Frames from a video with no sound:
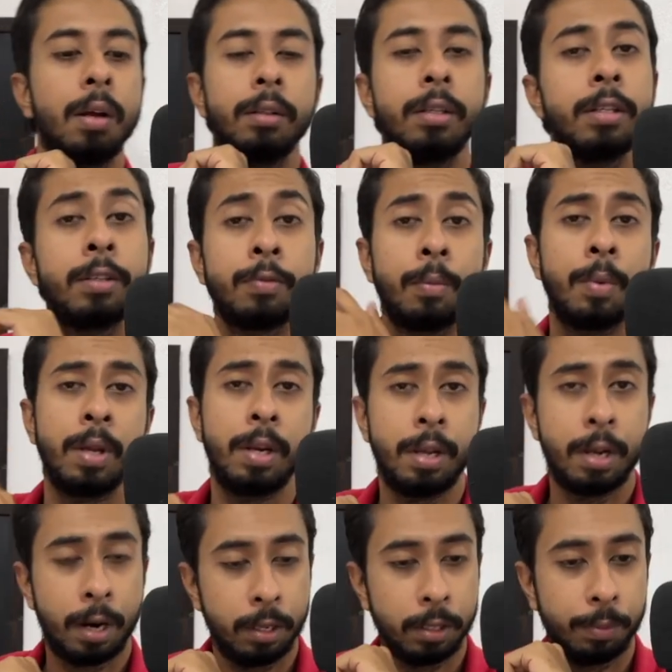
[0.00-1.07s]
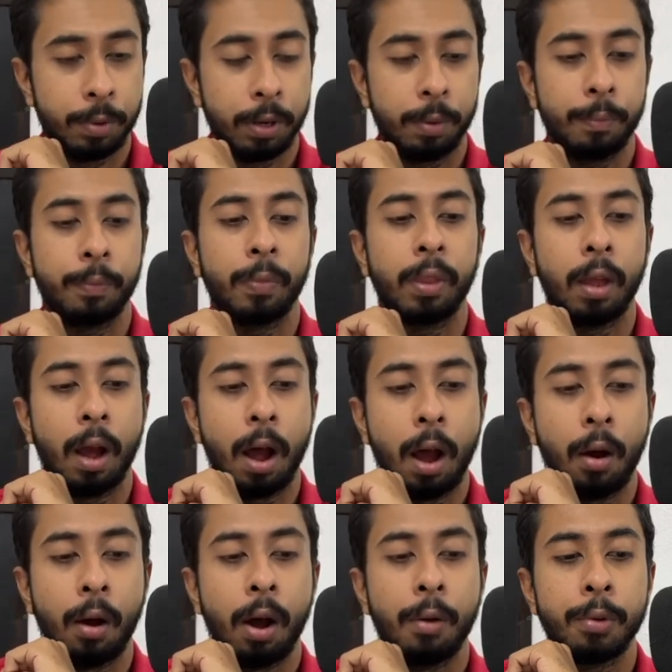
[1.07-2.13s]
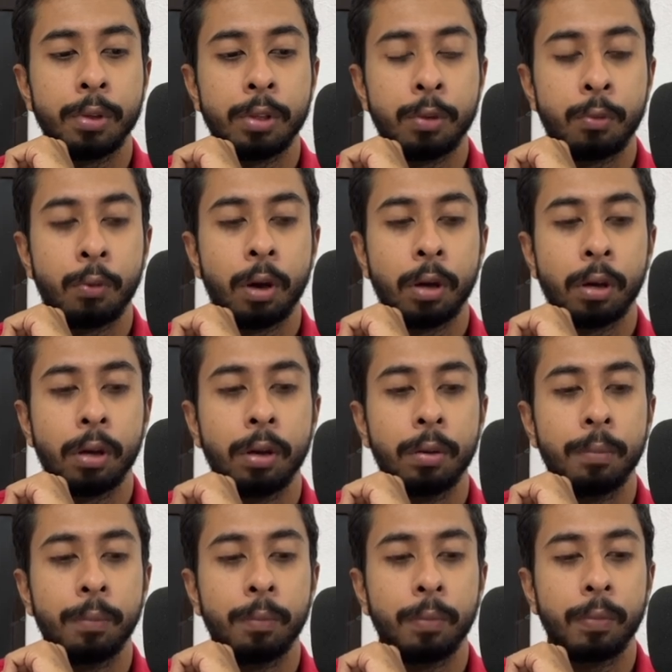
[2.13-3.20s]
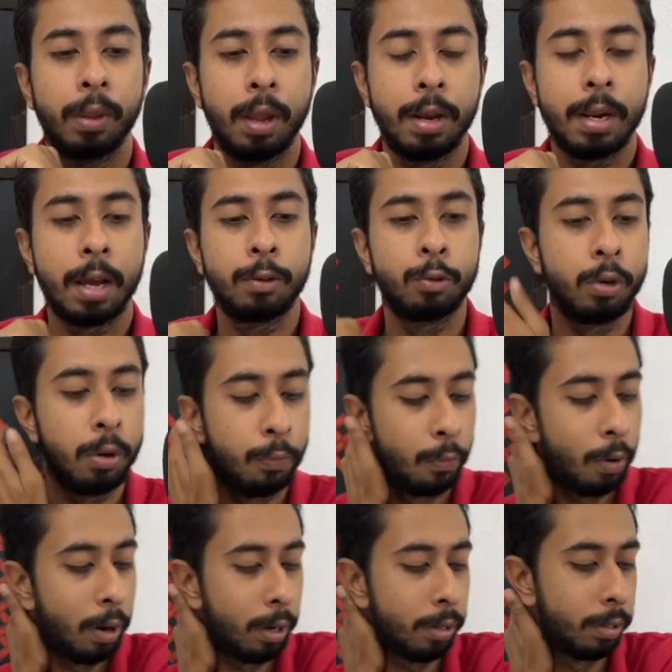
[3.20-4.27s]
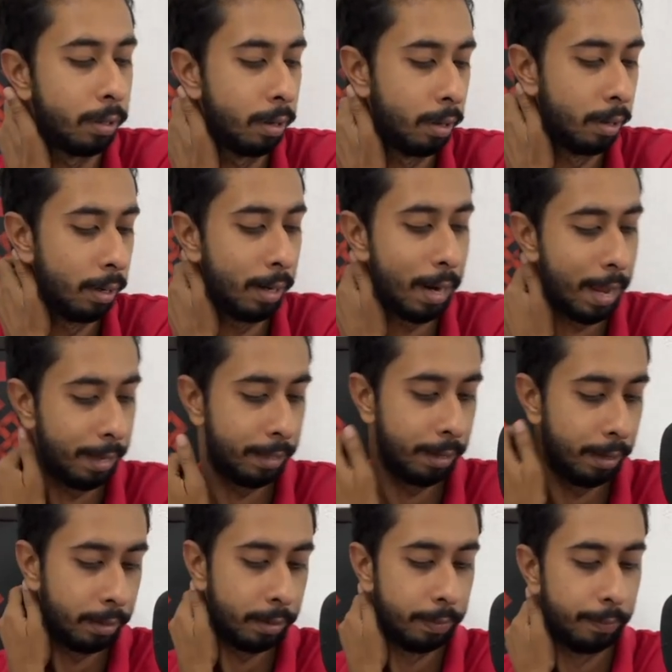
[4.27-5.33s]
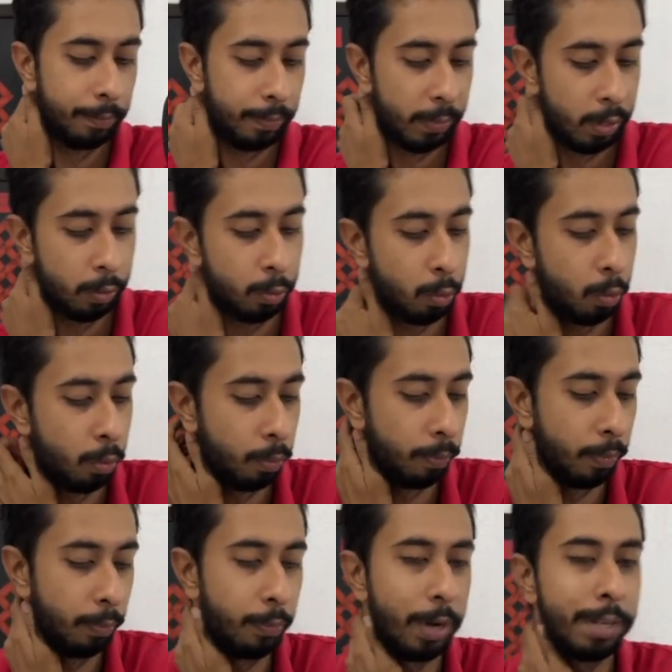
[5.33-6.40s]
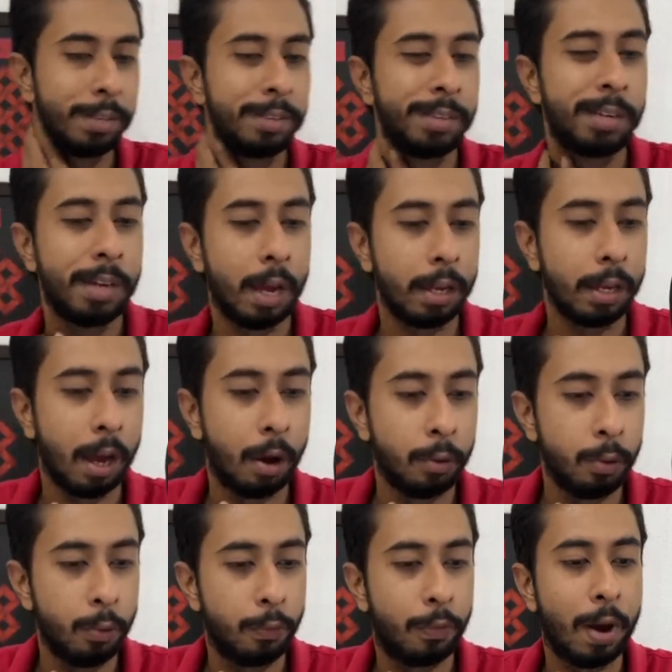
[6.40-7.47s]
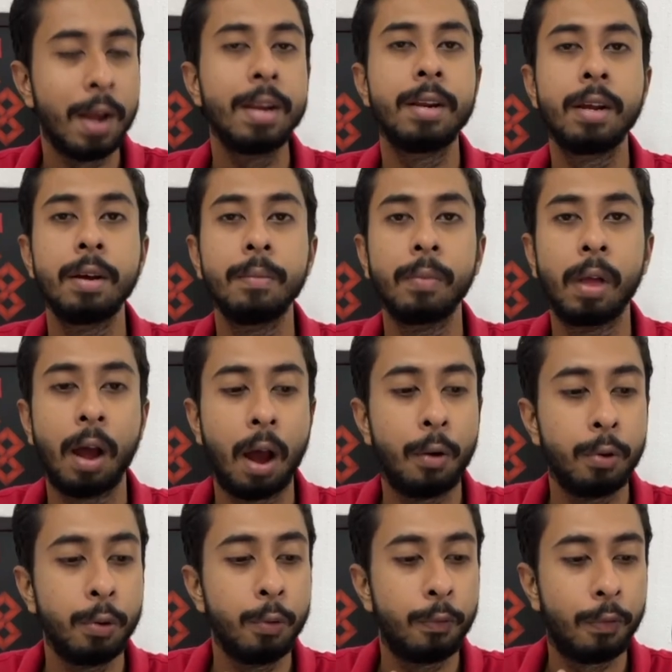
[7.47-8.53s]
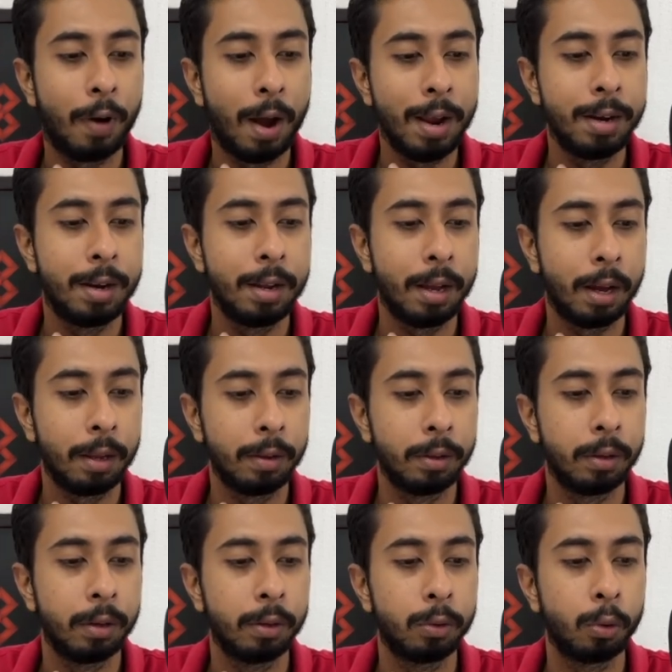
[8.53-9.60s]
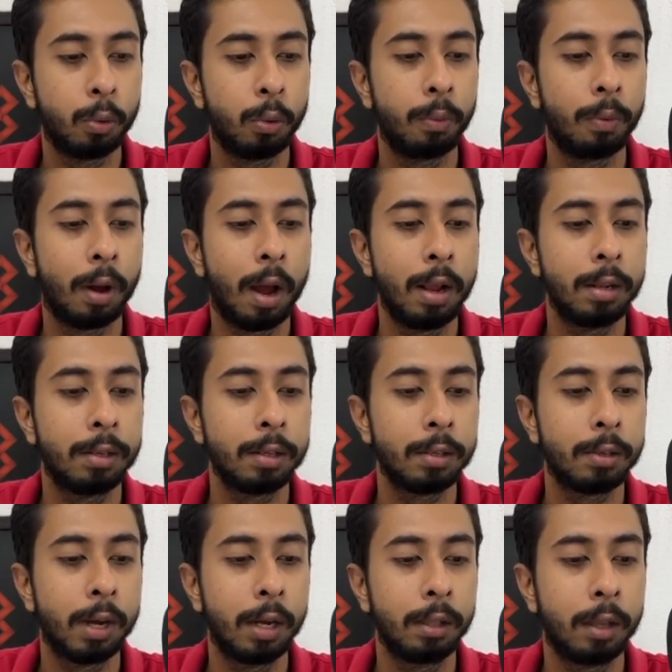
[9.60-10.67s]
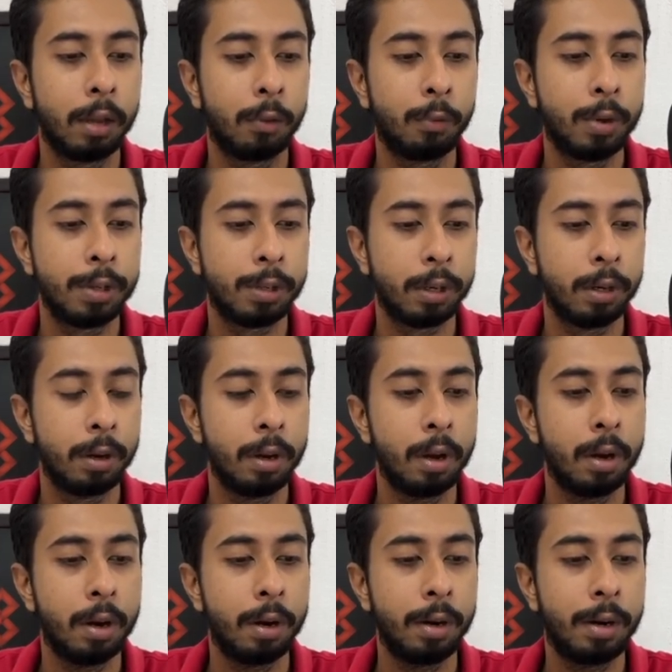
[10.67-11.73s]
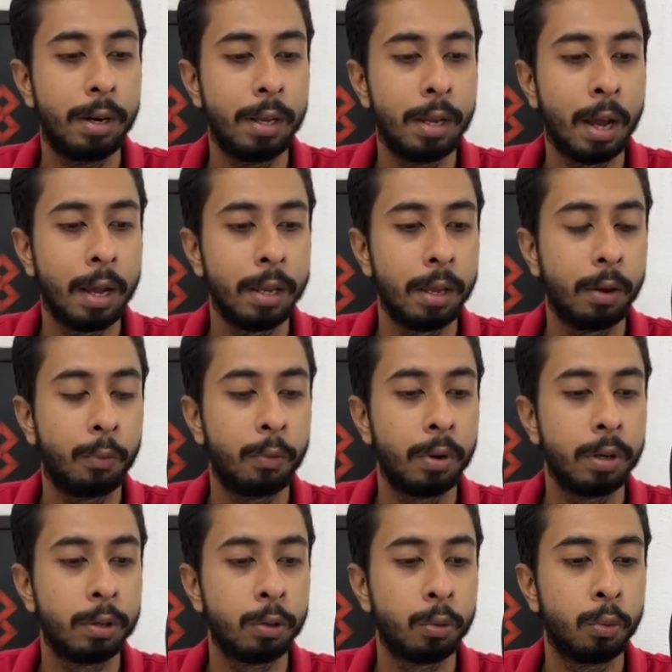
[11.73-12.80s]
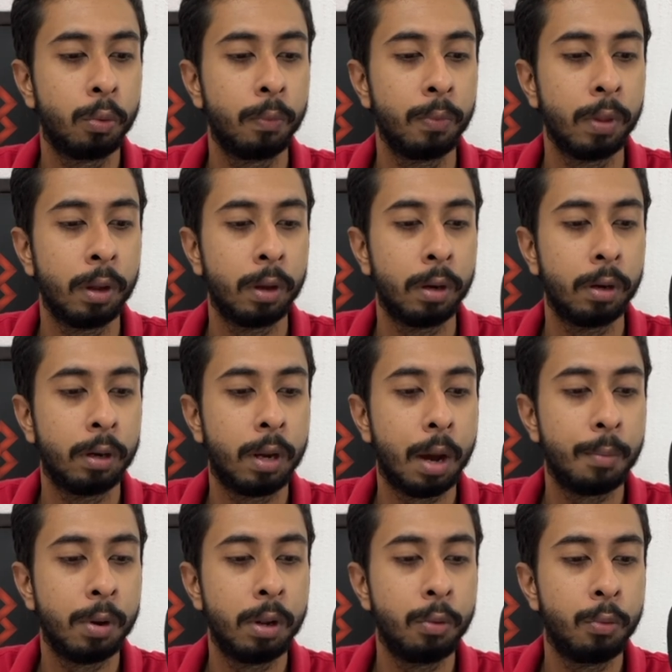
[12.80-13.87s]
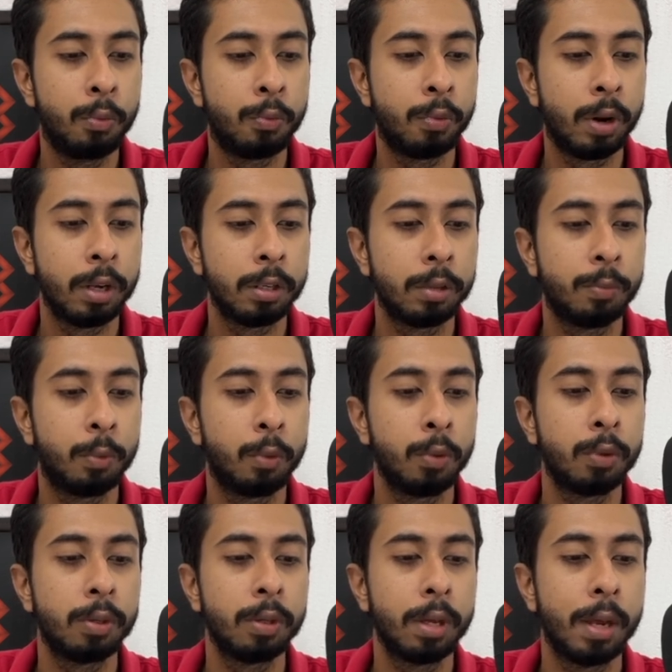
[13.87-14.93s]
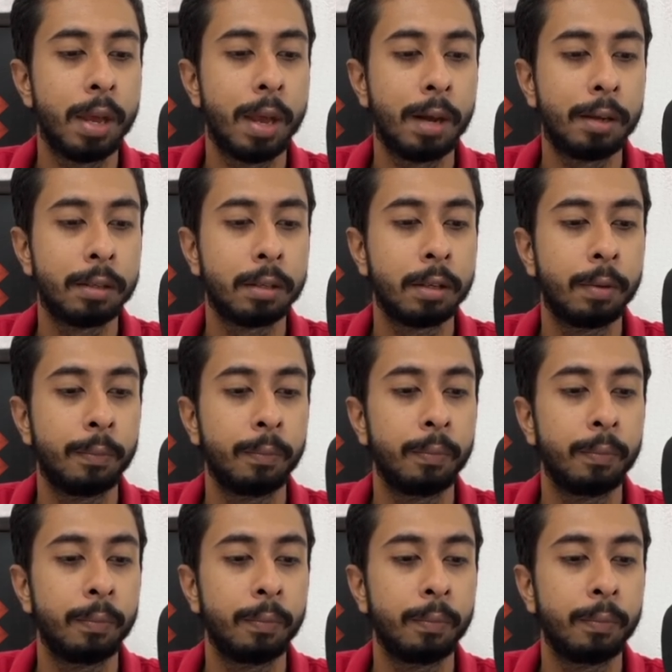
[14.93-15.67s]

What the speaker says: this is from linear algebra. How does it work? It actually works like this. So what is di? How do you find di? So I'll just write the equation: di equals to w transpose x